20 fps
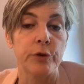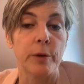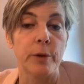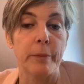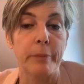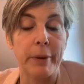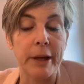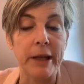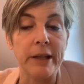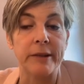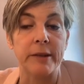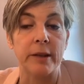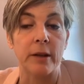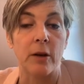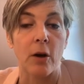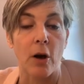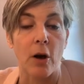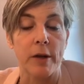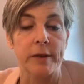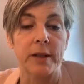the basic
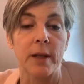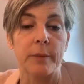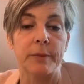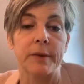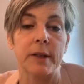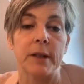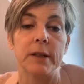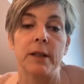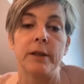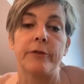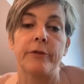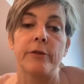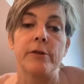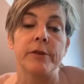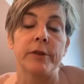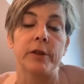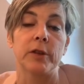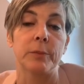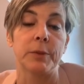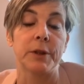concepts and
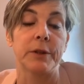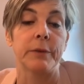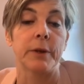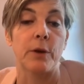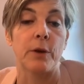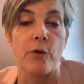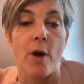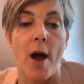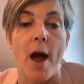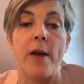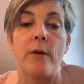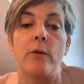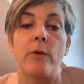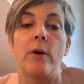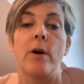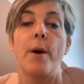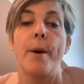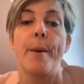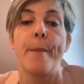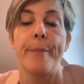differences between cryo,
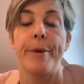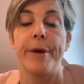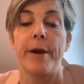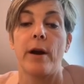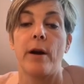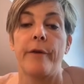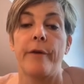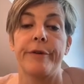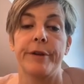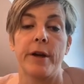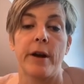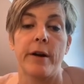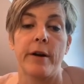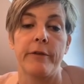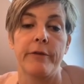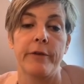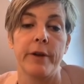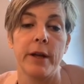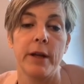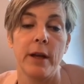PRF, and
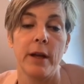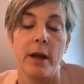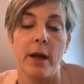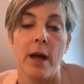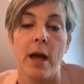RFA,